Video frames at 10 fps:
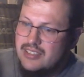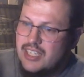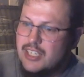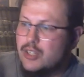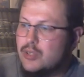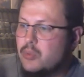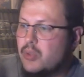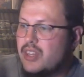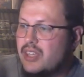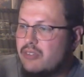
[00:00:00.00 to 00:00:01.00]
a good
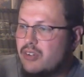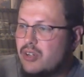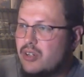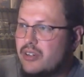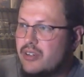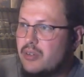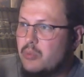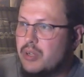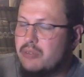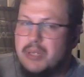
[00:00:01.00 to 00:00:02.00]
reliever
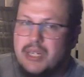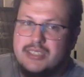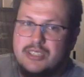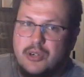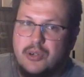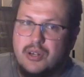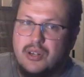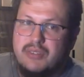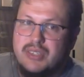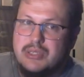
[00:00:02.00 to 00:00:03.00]
would have been a
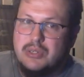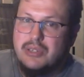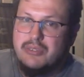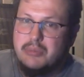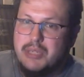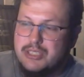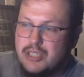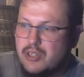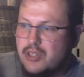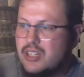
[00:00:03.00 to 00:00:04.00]
starter if he's good enough to be a
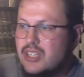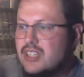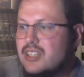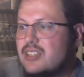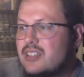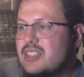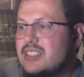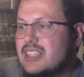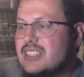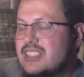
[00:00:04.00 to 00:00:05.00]
starter. In this
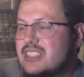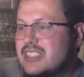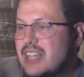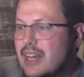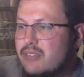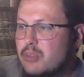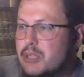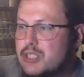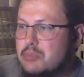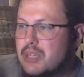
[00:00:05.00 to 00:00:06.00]
case, he does not have the
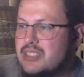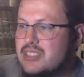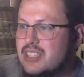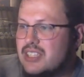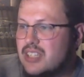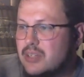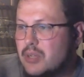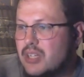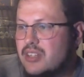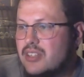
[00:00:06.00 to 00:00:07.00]
pitch mix to get it done
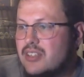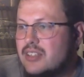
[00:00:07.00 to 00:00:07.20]
with.